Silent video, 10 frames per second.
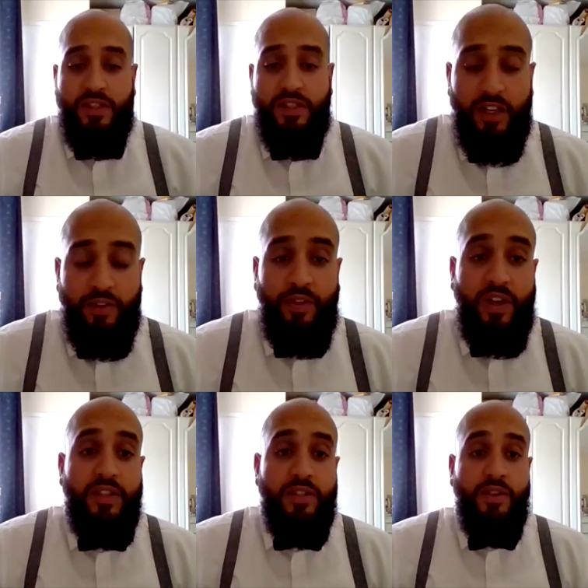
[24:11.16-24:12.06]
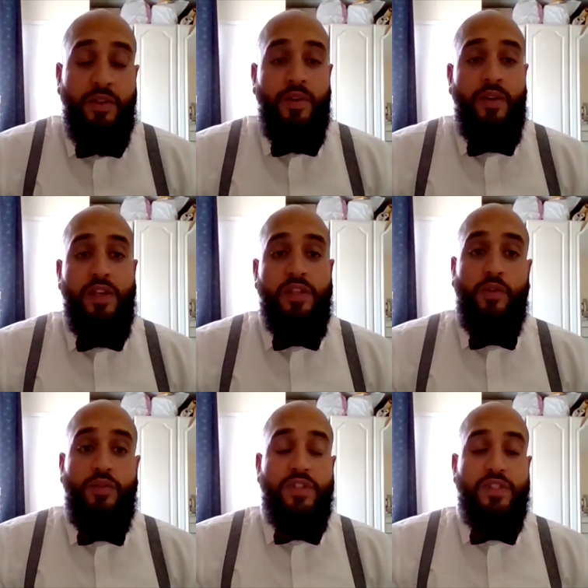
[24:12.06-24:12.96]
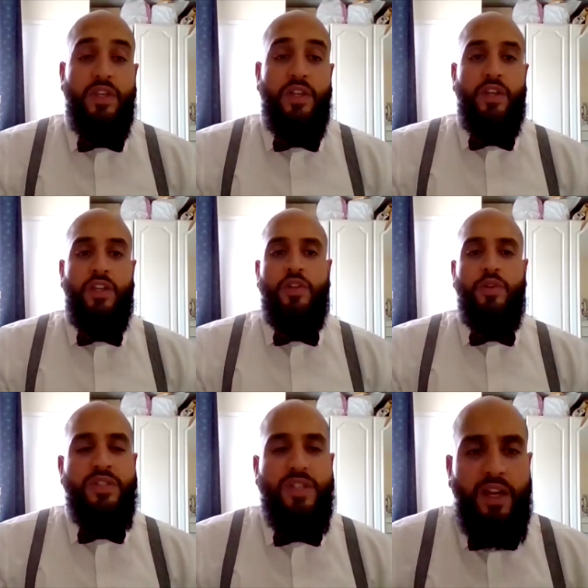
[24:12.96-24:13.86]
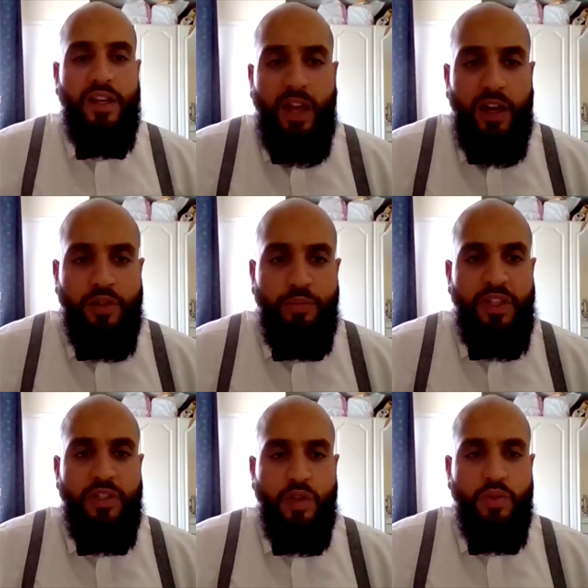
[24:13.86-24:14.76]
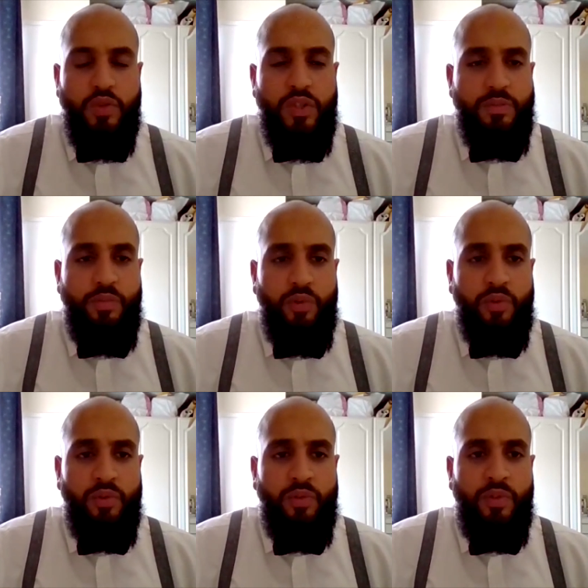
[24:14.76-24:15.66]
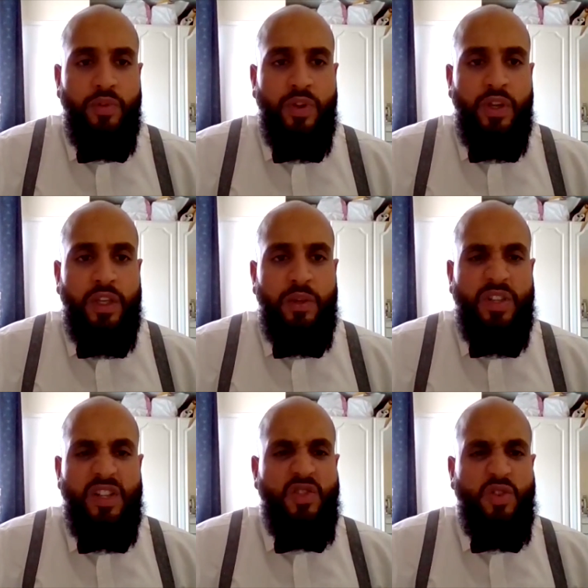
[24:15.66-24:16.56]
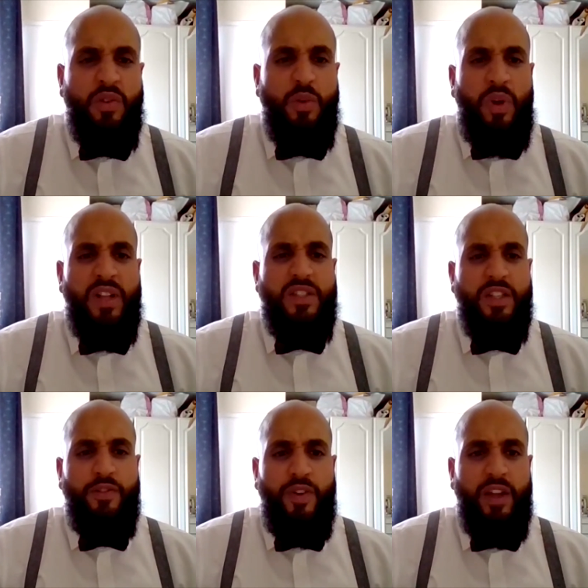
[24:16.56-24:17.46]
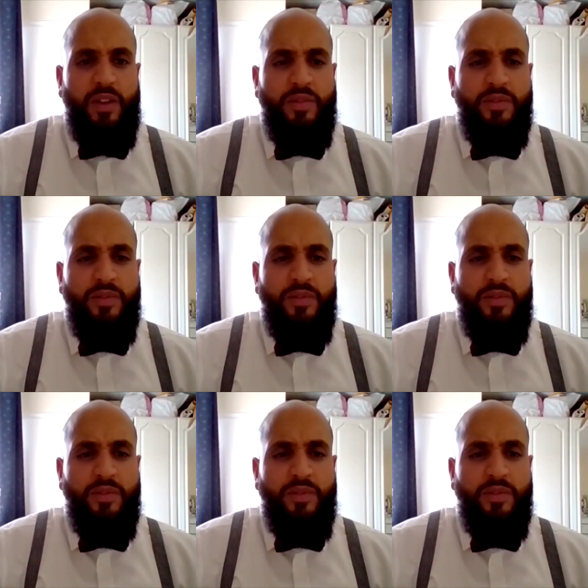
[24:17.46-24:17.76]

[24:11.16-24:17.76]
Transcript: these kind of fighters. It's obvious. He knew exactly how to beat Joe Joyce, bro. He didn't struggle once in the fight.